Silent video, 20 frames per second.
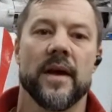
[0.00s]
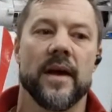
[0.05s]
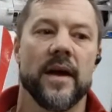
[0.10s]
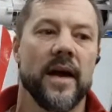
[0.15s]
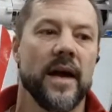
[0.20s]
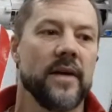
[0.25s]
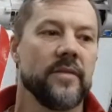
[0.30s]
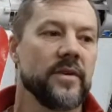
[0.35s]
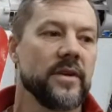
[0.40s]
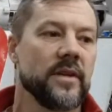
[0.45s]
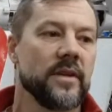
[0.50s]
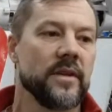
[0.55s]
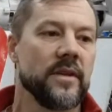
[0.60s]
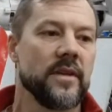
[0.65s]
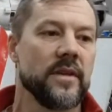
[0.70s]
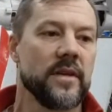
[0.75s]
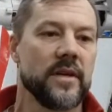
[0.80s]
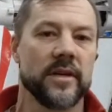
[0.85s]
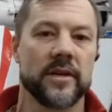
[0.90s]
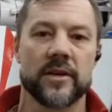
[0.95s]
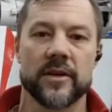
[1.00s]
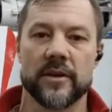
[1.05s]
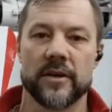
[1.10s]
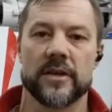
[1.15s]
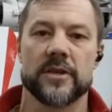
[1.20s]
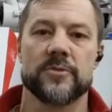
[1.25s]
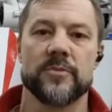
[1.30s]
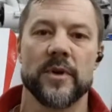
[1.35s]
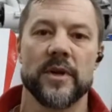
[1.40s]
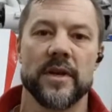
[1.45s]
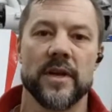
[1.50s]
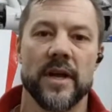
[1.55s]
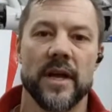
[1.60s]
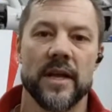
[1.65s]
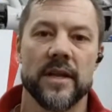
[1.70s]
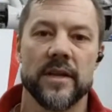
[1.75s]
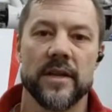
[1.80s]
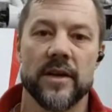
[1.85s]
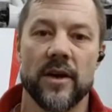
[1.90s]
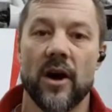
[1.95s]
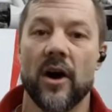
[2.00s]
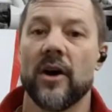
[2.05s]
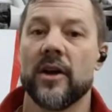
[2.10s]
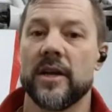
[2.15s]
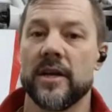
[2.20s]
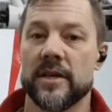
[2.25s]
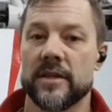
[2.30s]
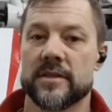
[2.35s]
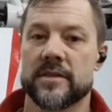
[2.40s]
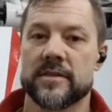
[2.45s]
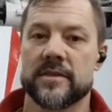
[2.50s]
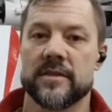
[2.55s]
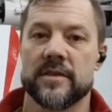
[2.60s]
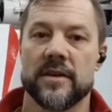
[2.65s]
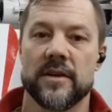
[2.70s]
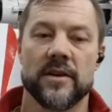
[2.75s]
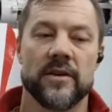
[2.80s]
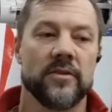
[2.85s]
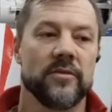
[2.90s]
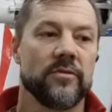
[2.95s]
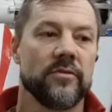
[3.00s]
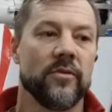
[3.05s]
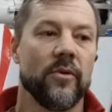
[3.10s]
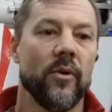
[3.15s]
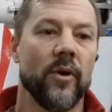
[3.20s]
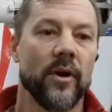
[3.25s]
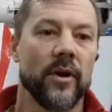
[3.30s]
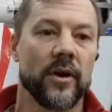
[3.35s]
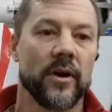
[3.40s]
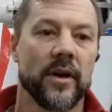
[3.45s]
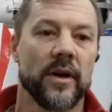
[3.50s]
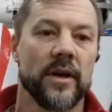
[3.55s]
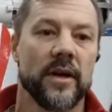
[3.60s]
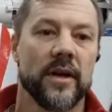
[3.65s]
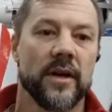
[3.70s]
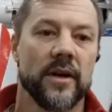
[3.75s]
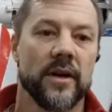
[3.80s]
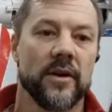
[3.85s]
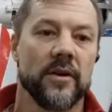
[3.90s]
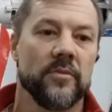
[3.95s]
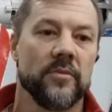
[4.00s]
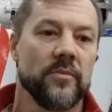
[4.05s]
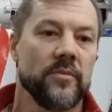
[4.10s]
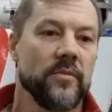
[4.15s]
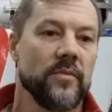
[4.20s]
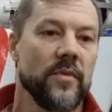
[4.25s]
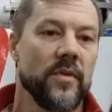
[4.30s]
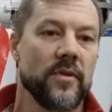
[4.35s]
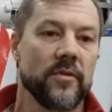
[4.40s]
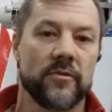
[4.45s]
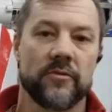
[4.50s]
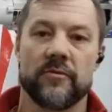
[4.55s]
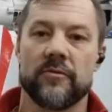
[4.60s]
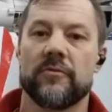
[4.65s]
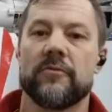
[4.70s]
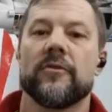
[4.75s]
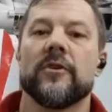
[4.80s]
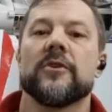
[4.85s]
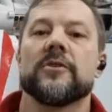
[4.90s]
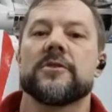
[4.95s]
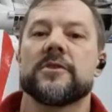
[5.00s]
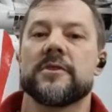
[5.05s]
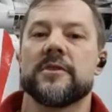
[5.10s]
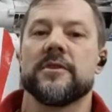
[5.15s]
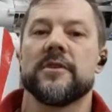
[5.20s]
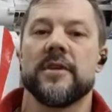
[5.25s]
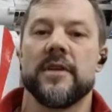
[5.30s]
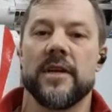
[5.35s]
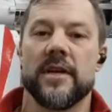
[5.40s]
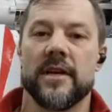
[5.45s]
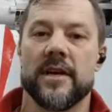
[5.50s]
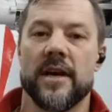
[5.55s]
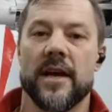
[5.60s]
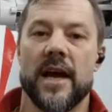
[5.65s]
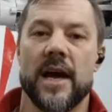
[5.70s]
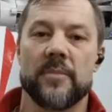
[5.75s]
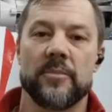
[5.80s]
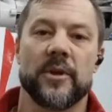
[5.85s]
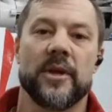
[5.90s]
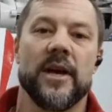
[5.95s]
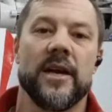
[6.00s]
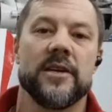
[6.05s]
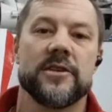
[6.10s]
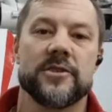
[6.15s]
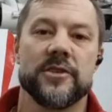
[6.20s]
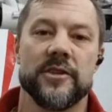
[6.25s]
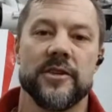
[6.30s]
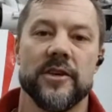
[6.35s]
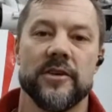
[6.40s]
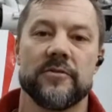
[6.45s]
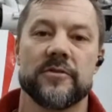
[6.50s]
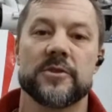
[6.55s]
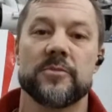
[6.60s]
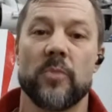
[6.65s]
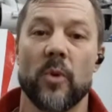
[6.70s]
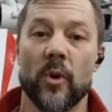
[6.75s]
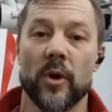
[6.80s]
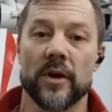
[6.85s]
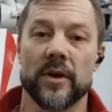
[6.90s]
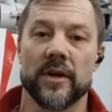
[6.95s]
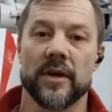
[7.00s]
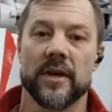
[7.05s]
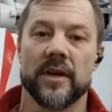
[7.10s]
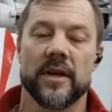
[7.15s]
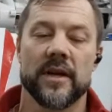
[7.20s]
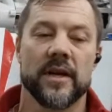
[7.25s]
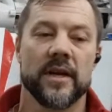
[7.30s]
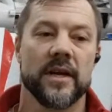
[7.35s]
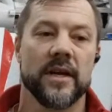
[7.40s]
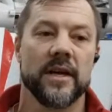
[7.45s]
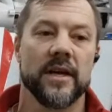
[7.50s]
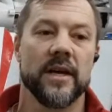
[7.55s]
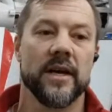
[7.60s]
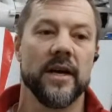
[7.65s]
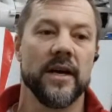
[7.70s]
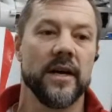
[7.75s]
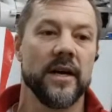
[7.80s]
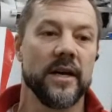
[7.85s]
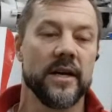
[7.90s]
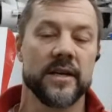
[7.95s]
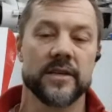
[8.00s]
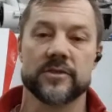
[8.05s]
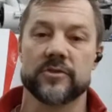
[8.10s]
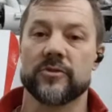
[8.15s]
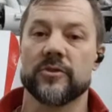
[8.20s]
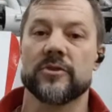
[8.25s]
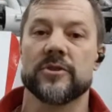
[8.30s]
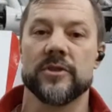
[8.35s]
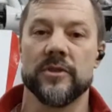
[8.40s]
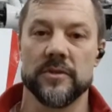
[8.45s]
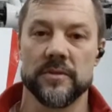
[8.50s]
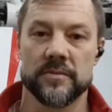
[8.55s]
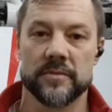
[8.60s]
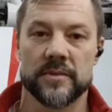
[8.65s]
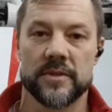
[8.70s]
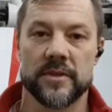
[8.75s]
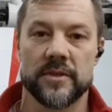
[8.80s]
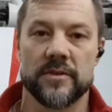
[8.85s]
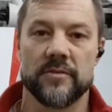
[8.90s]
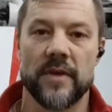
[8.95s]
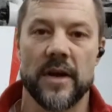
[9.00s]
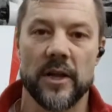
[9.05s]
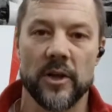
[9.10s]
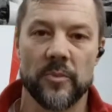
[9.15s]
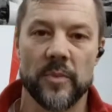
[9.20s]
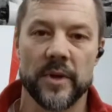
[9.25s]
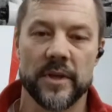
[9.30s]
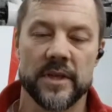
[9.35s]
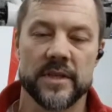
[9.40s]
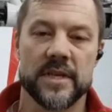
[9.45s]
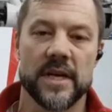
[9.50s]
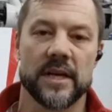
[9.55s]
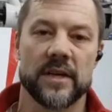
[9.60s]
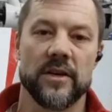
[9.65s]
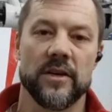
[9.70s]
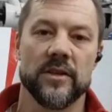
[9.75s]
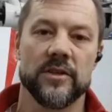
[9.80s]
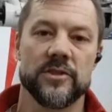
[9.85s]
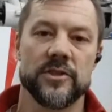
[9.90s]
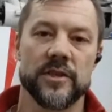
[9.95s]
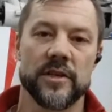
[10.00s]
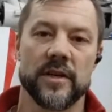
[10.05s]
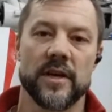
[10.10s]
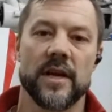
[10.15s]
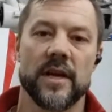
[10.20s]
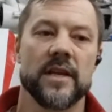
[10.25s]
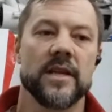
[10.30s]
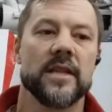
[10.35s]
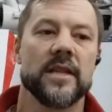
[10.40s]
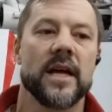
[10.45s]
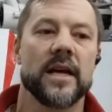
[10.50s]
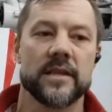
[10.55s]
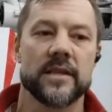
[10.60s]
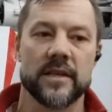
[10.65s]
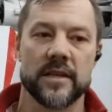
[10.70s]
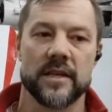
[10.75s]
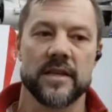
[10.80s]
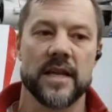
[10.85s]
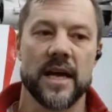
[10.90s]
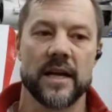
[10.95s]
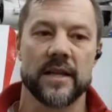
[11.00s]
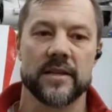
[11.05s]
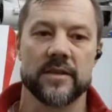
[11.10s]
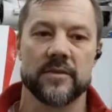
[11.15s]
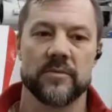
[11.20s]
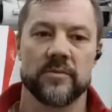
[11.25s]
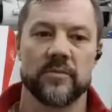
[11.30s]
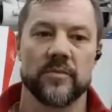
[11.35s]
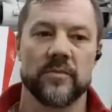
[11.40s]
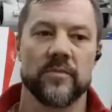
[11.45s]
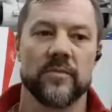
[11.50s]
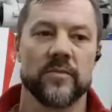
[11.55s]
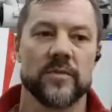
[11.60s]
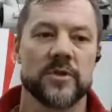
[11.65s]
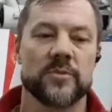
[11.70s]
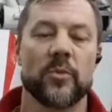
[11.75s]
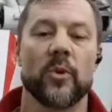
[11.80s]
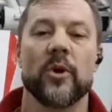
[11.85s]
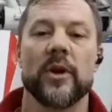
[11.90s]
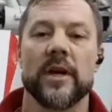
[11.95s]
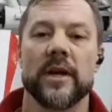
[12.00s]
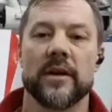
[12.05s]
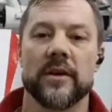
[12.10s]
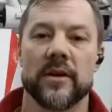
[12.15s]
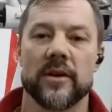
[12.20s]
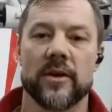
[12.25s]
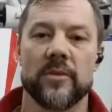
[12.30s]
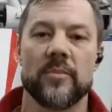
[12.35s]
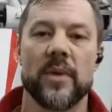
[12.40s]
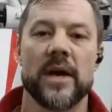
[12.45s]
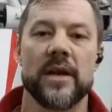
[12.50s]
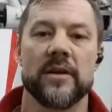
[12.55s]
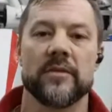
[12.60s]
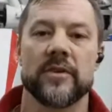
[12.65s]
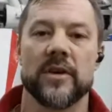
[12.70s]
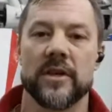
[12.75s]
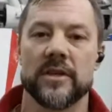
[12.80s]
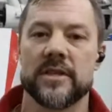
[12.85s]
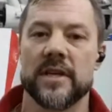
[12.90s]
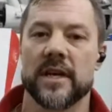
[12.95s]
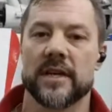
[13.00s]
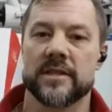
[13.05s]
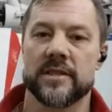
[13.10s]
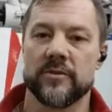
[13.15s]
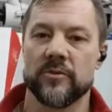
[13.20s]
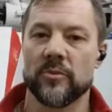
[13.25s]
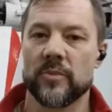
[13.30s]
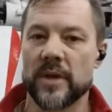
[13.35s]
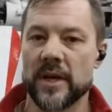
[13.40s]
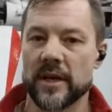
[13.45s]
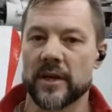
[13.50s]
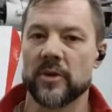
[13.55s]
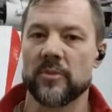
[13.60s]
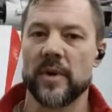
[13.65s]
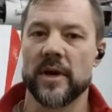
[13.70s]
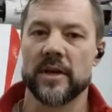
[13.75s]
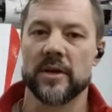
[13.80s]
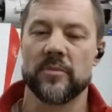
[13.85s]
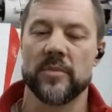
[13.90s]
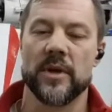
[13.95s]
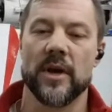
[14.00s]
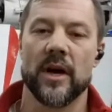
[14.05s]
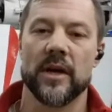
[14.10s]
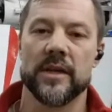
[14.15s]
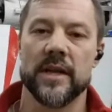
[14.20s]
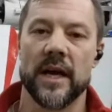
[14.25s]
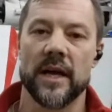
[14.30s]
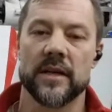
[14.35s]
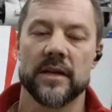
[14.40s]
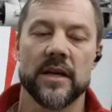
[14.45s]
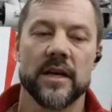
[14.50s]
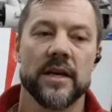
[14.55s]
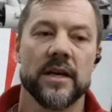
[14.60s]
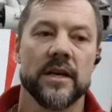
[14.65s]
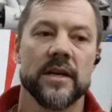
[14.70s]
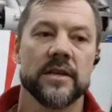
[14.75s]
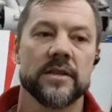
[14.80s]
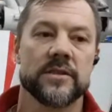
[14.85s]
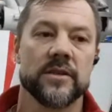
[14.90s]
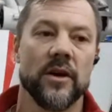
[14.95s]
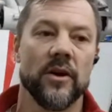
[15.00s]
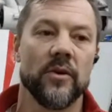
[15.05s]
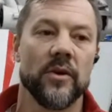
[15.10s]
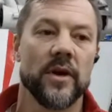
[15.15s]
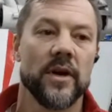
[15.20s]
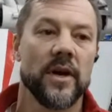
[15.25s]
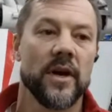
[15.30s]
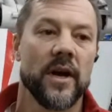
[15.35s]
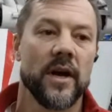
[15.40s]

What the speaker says: Having the encouragement and the audience for the first application of sport is crucial to developing the technology, and in that sporting competitive context, it will be incubated beyond that. So